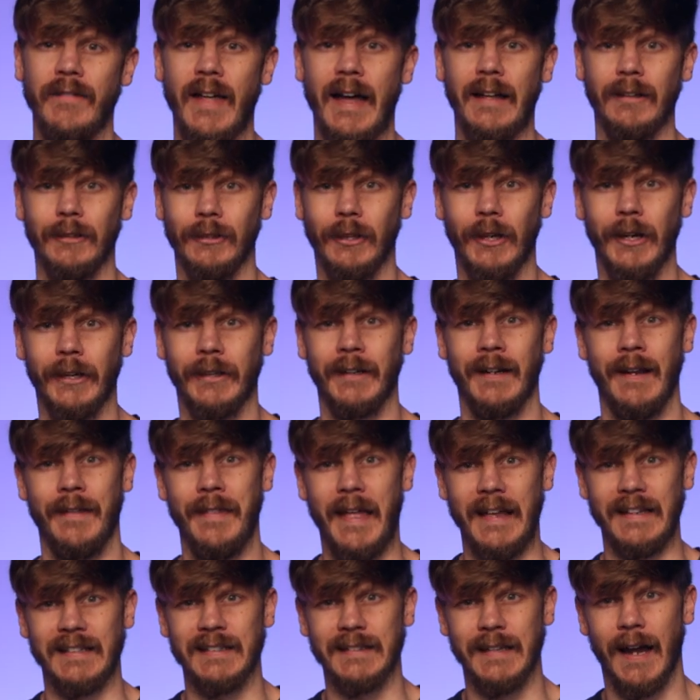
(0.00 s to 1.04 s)
that look and
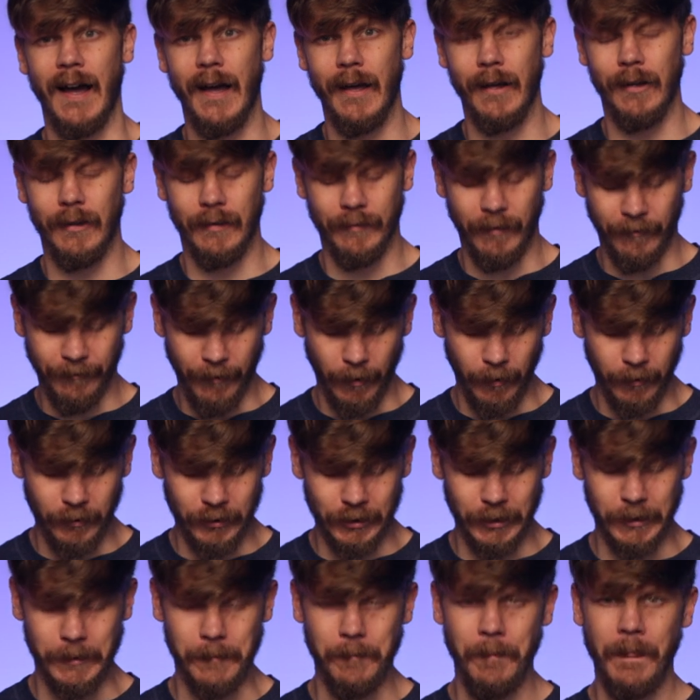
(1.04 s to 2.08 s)
that style of the photo
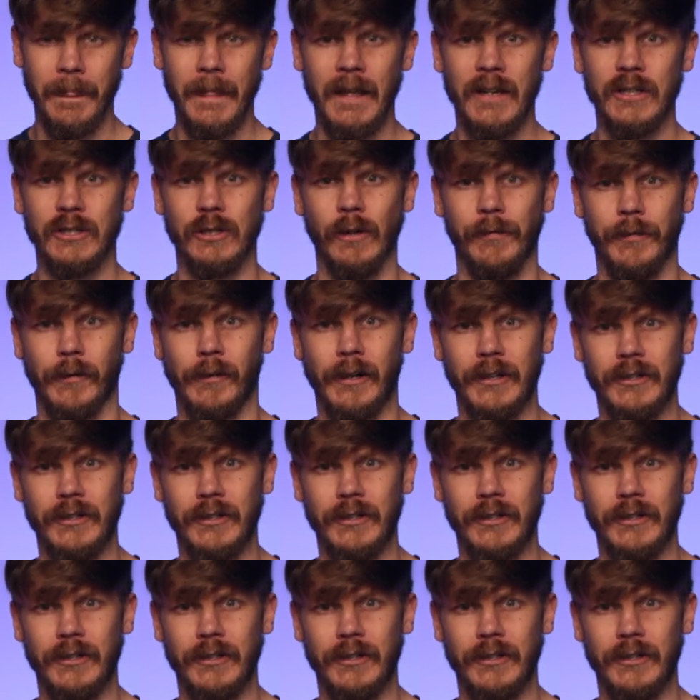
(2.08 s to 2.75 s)
shoot. So if you're